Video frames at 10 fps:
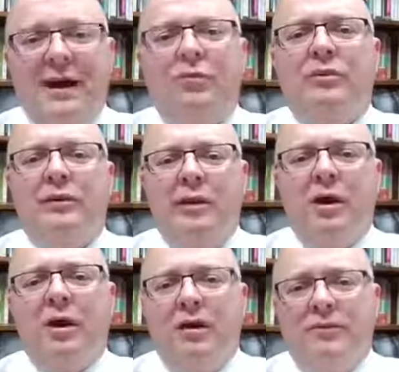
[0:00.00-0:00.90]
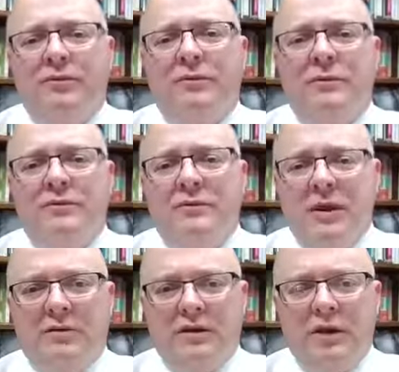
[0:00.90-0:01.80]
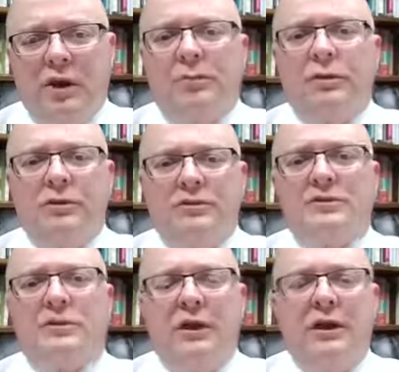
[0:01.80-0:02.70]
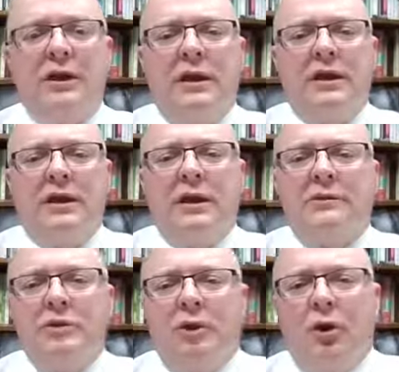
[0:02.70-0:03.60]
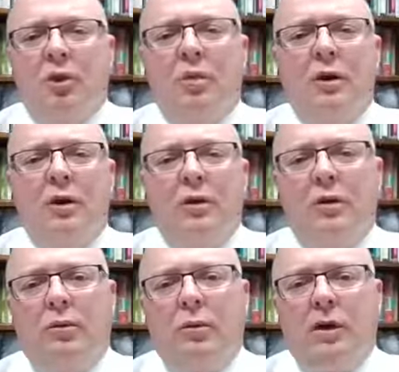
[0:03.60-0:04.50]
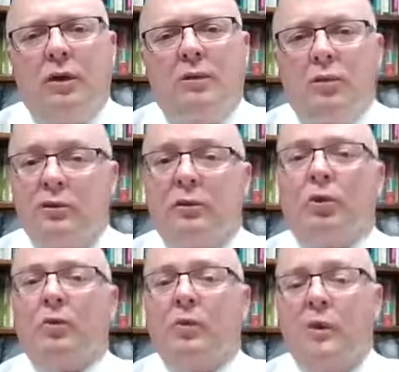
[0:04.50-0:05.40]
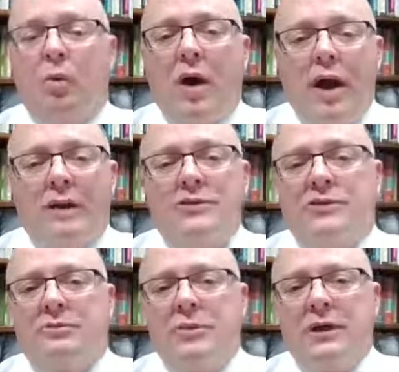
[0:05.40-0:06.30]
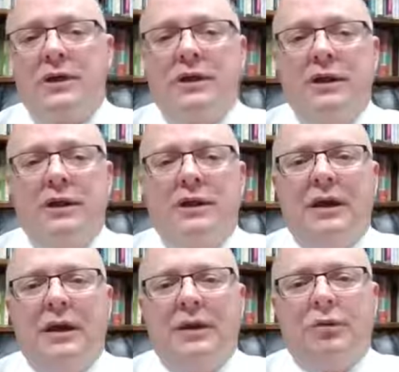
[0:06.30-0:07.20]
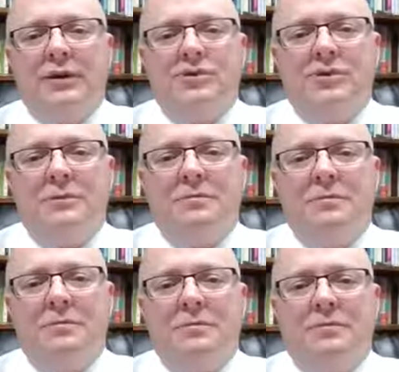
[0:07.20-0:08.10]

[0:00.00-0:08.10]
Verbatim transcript: I would love to be able to help you to study and to know what what the Lord requires to be a Christian.